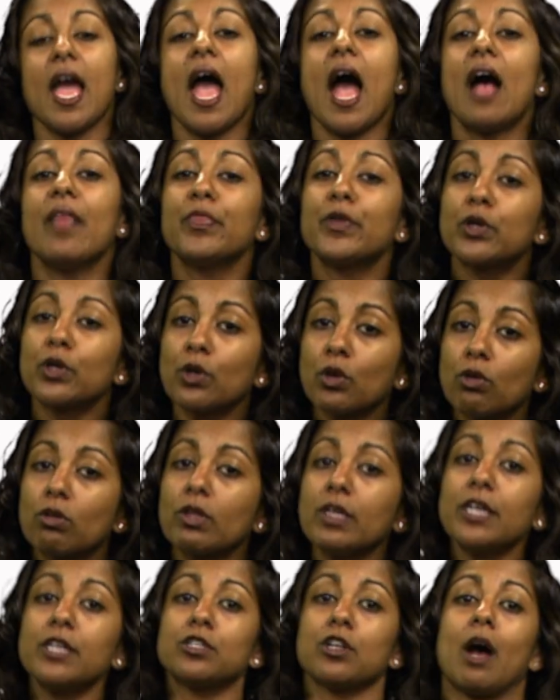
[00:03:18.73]
and their
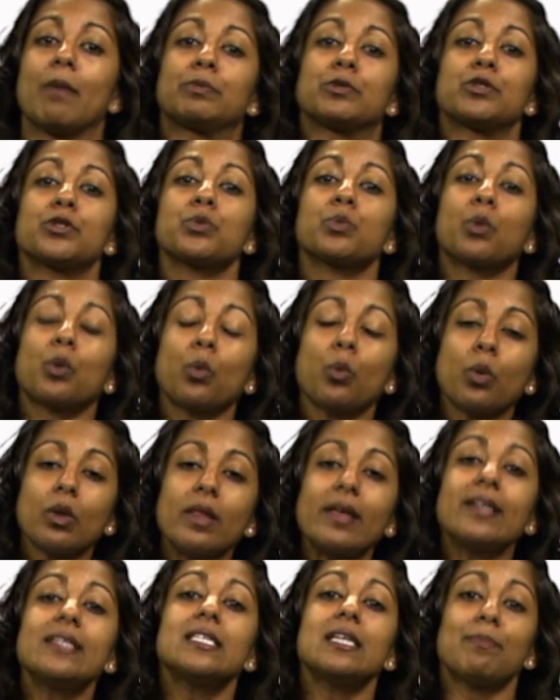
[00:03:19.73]
early adopters were
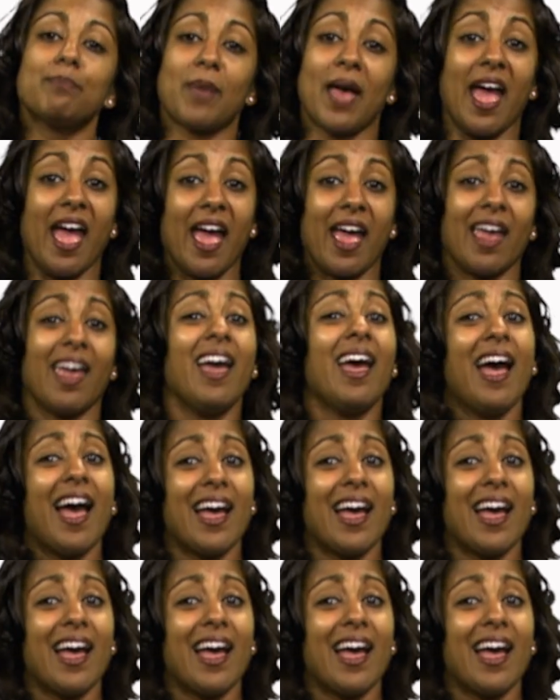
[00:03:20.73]
willing to pay